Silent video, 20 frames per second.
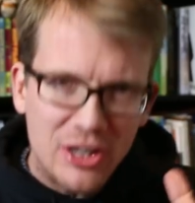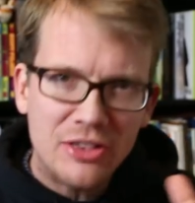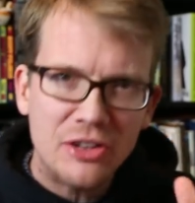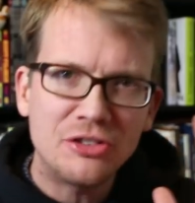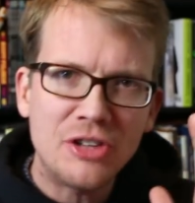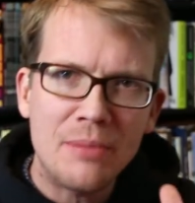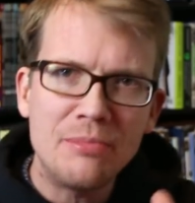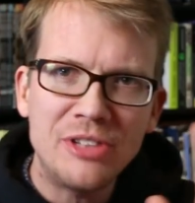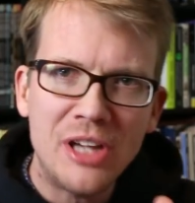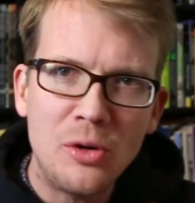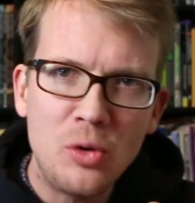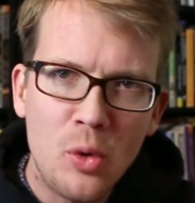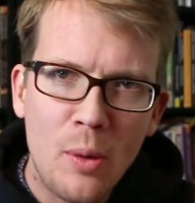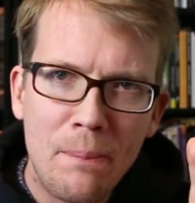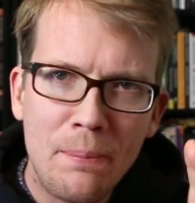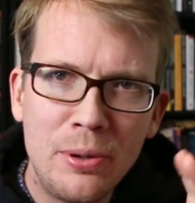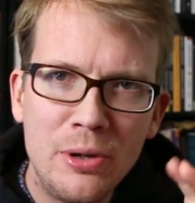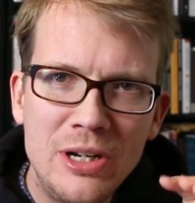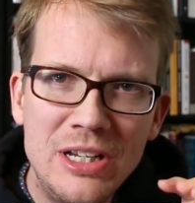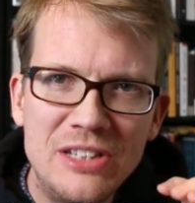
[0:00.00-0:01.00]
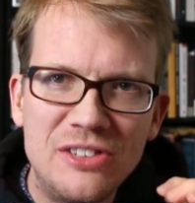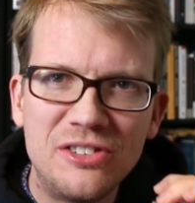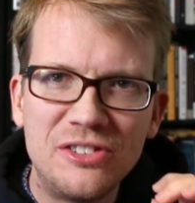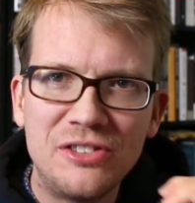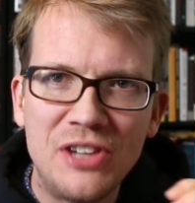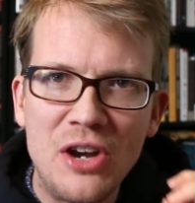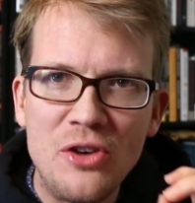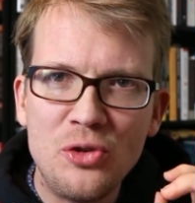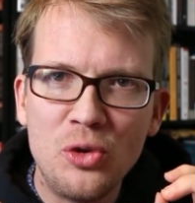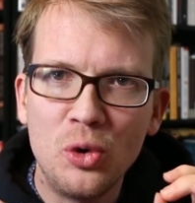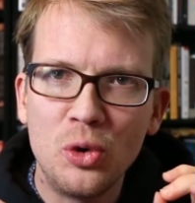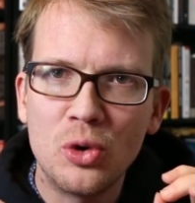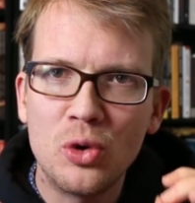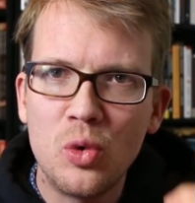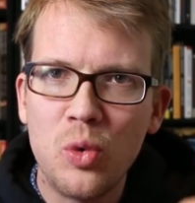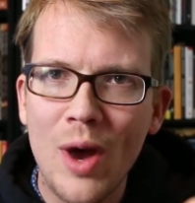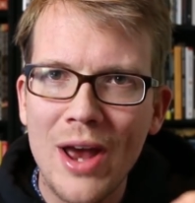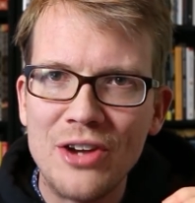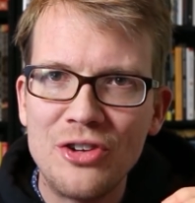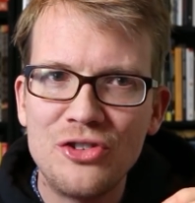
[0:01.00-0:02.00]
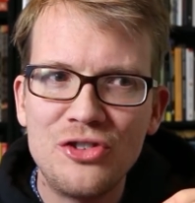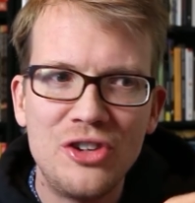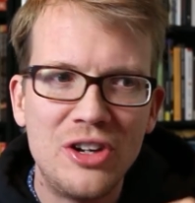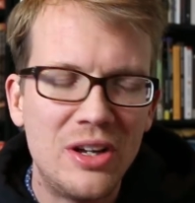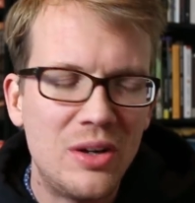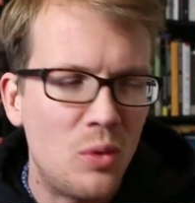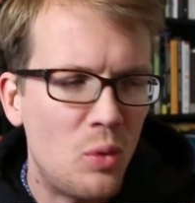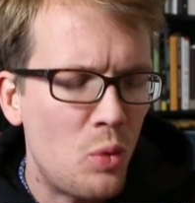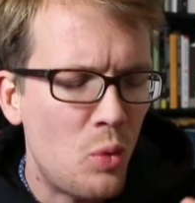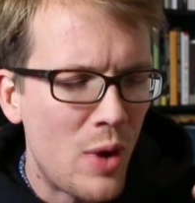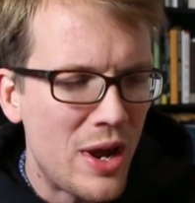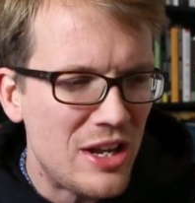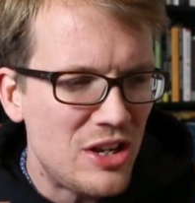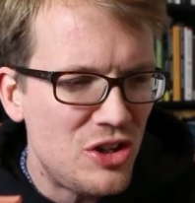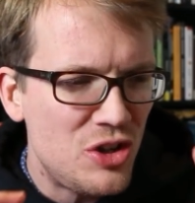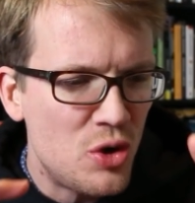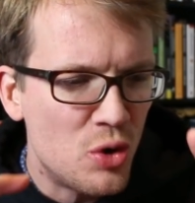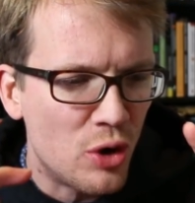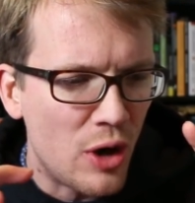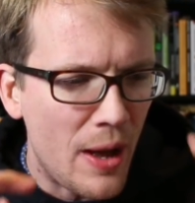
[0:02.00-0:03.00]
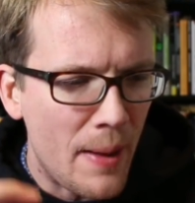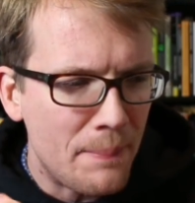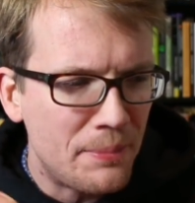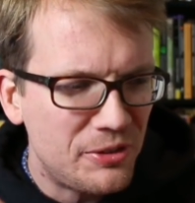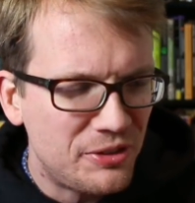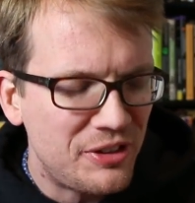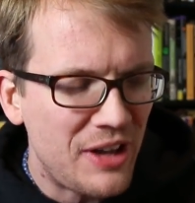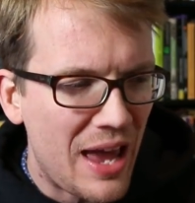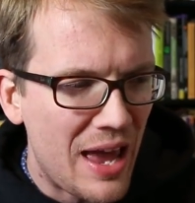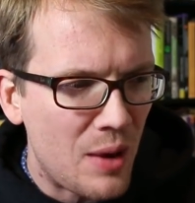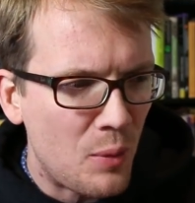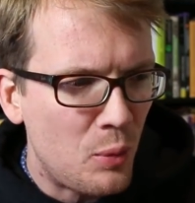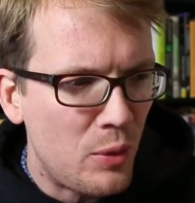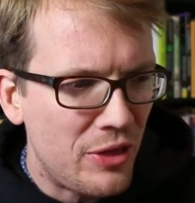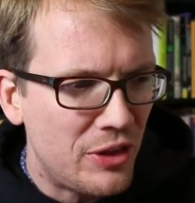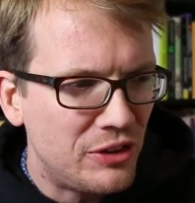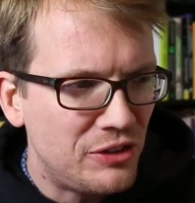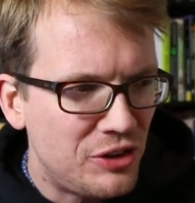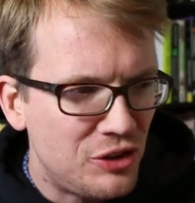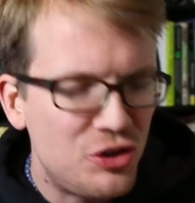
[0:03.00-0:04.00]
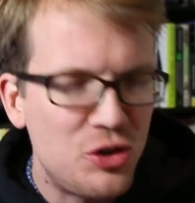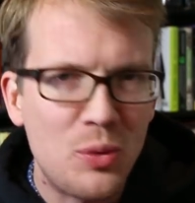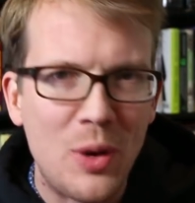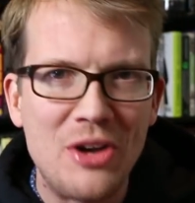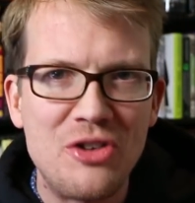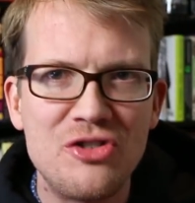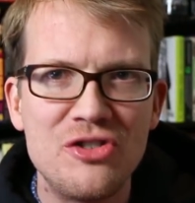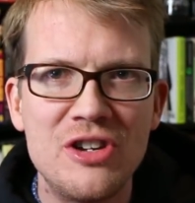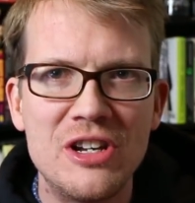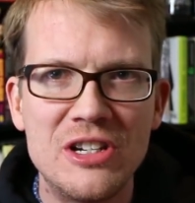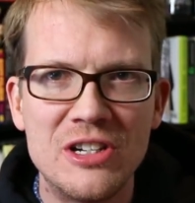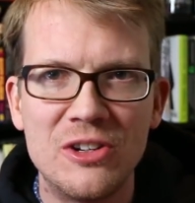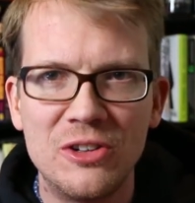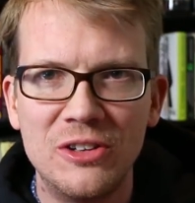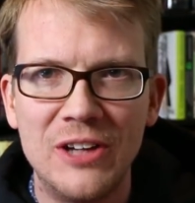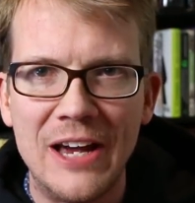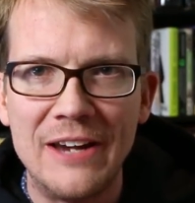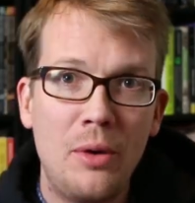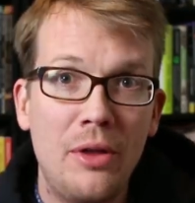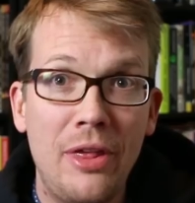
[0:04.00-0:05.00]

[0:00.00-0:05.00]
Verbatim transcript: like this comes down to a pretty central question when you're upset with a situation in your life.